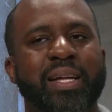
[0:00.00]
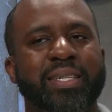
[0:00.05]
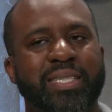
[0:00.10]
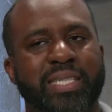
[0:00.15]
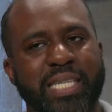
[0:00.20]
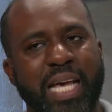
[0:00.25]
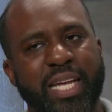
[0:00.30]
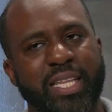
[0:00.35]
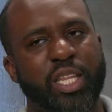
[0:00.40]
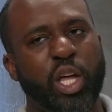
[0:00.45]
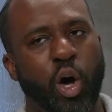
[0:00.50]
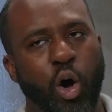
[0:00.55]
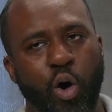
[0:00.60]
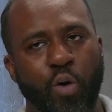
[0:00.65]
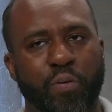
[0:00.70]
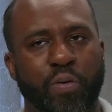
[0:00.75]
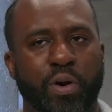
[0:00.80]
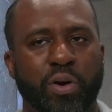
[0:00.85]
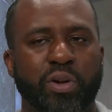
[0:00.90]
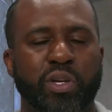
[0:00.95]
Take the
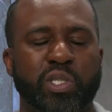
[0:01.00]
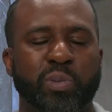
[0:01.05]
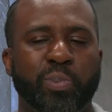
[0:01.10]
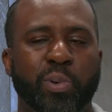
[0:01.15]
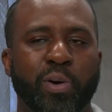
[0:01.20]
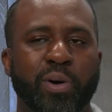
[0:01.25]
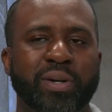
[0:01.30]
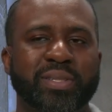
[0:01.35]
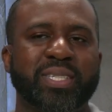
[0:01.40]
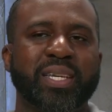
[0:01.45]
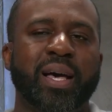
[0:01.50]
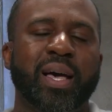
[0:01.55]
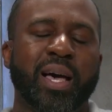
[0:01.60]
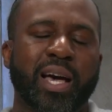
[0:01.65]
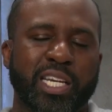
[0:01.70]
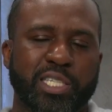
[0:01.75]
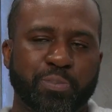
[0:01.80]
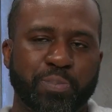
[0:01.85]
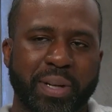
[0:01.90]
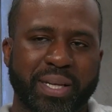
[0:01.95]
over on those points.
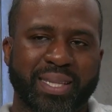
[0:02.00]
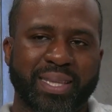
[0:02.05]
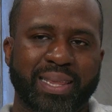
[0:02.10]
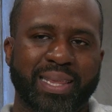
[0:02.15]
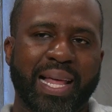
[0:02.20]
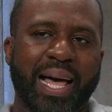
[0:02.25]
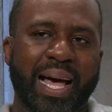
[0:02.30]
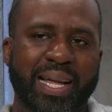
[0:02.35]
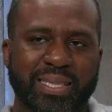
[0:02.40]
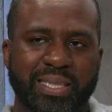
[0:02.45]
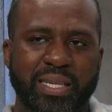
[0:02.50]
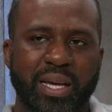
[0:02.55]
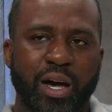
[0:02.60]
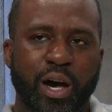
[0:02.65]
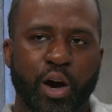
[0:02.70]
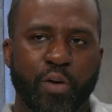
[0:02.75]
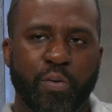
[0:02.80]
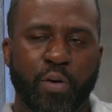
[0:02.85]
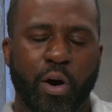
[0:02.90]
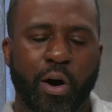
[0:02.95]
Expect lots
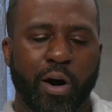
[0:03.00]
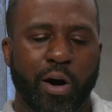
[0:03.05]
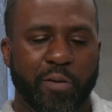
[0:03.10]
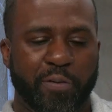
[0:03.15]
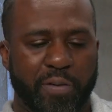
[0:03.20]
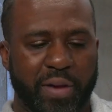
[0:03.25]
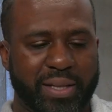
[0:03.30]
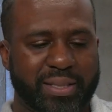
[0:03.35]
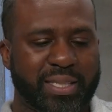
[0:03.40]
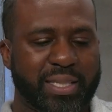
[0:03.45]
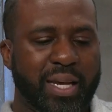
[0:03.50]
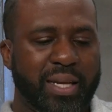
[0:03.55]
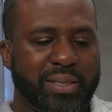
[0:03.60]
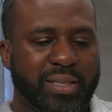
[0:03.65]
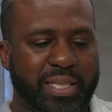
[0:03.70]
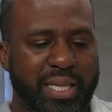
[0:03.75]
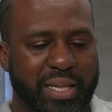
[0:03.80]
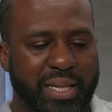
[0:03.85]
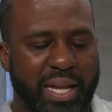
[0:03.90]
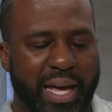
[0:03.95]
of offense
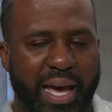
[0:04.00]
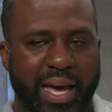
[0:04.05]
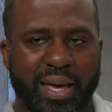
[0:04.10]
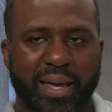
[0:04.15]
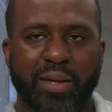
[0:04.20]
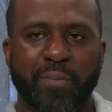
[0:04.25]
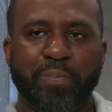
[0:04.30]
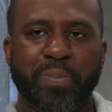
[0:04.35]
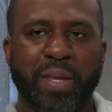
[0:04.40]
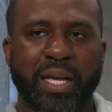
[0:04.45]
tonight,